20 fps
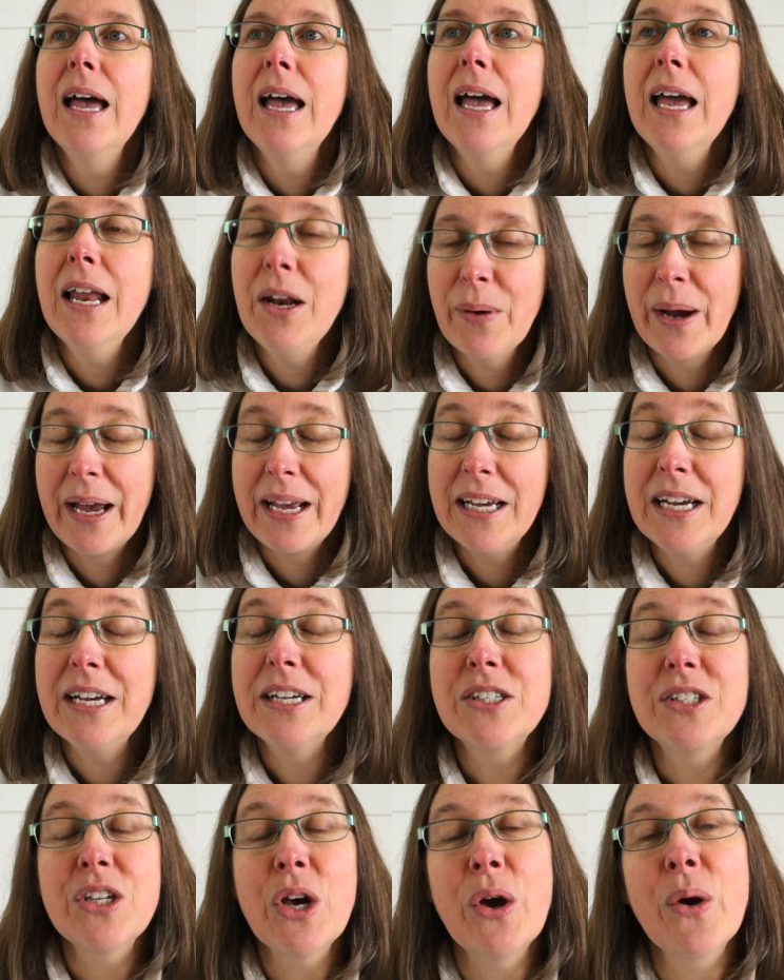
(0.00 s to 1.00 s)
Anyway,
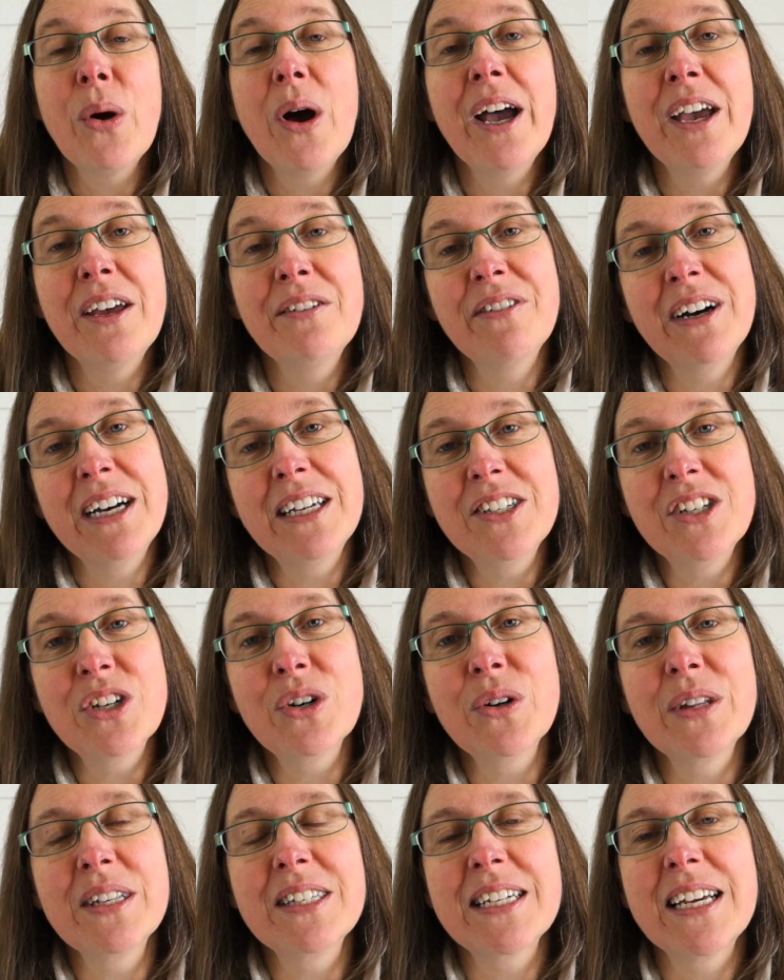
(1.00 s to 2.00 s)
so I advised her
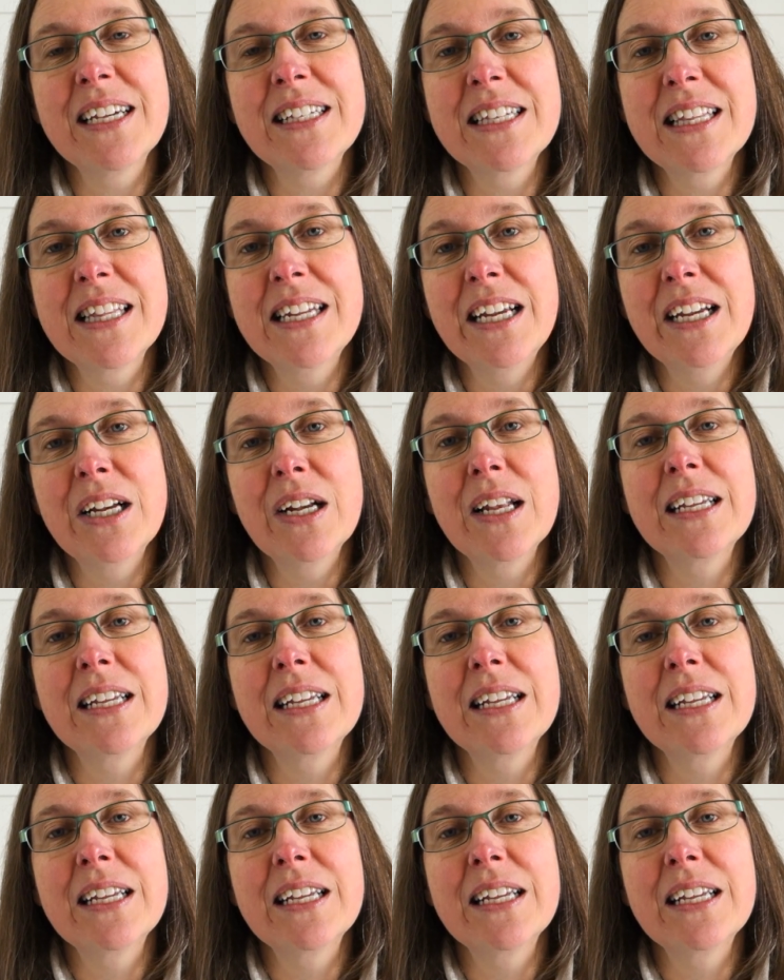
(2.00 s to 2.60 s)
on the size of the needle.